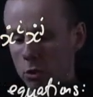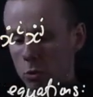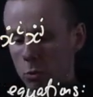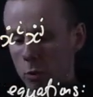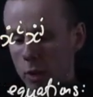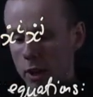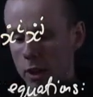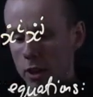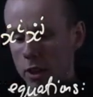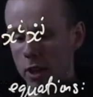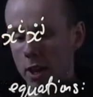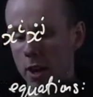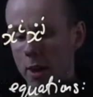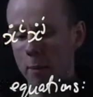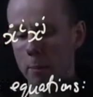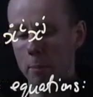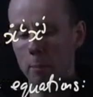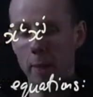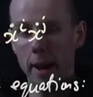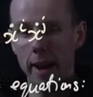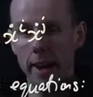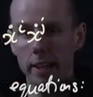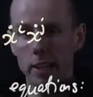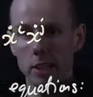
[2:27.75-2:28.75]
with
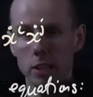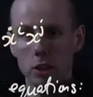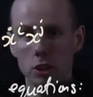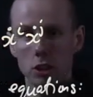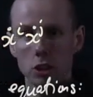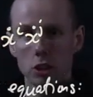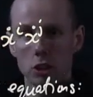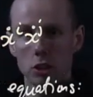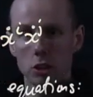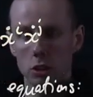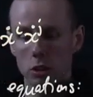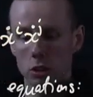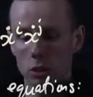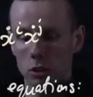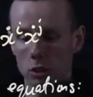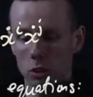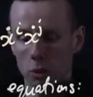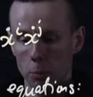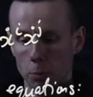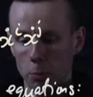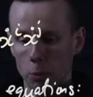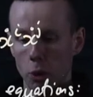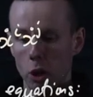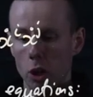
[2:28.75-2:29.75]
pairs
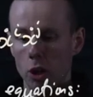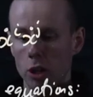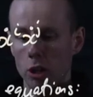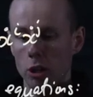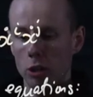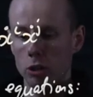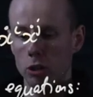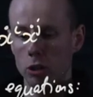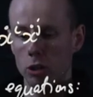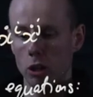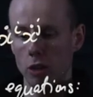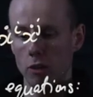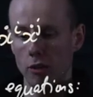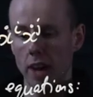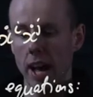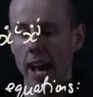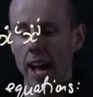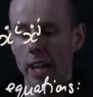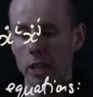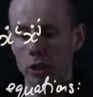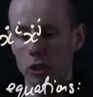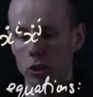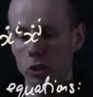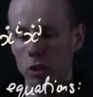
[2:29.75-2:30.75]
or products of
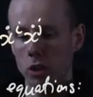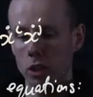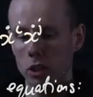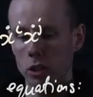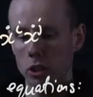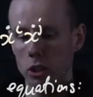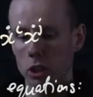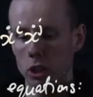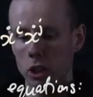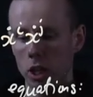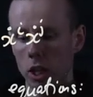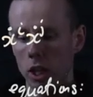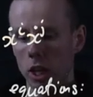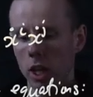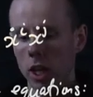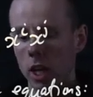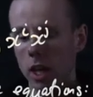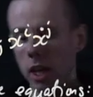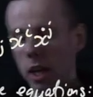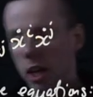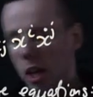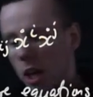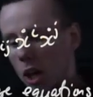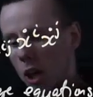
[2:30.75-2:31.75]
x dots
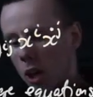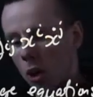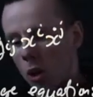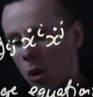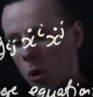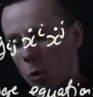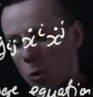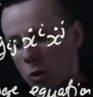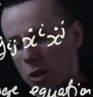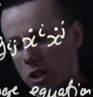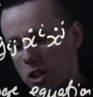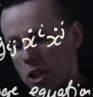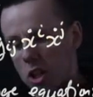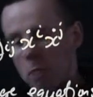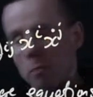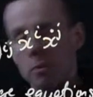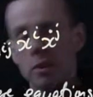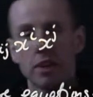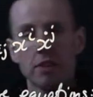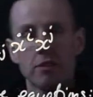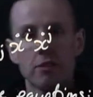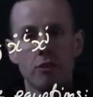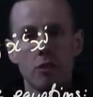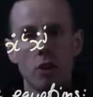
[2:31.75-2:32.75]
with
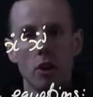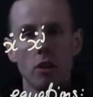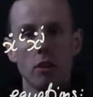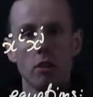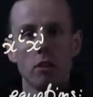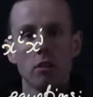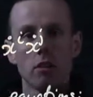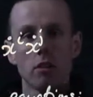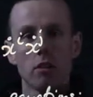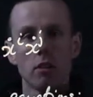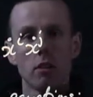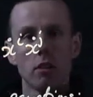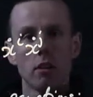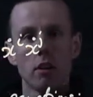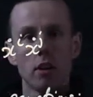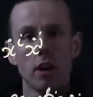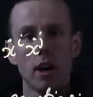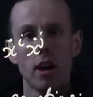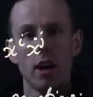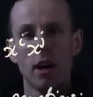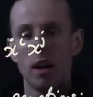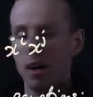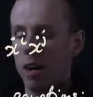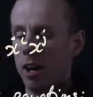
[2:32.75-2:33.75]
something in front.
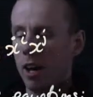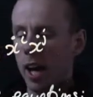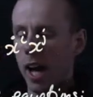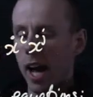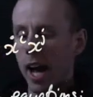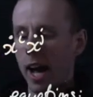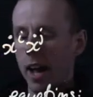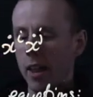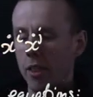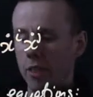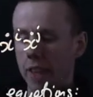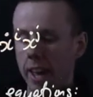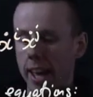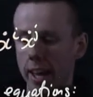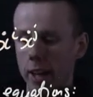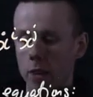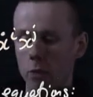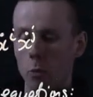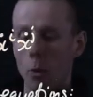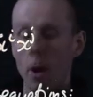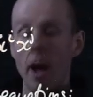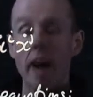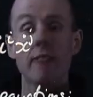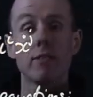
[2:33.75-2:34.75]
And
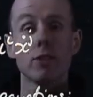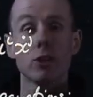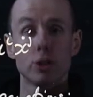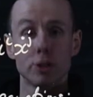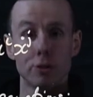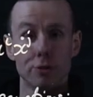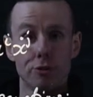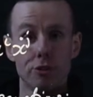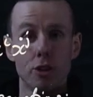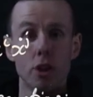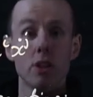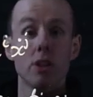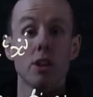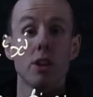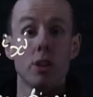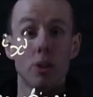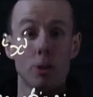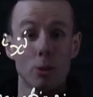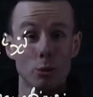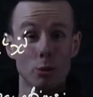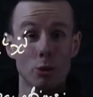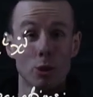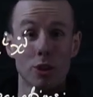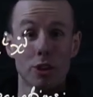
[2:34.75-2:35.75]
then whatever's in front,
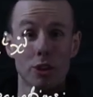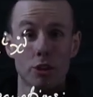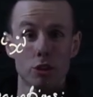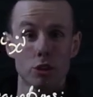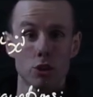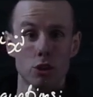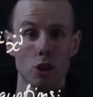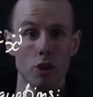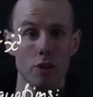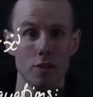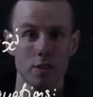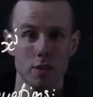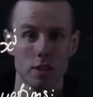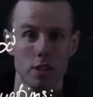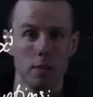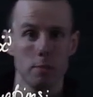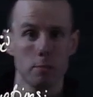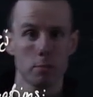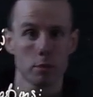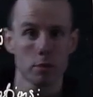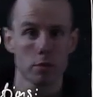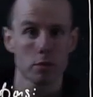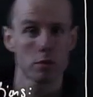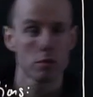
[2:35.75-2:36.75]
those are the Christoffel
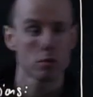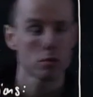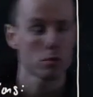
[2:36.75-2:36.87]
symbols.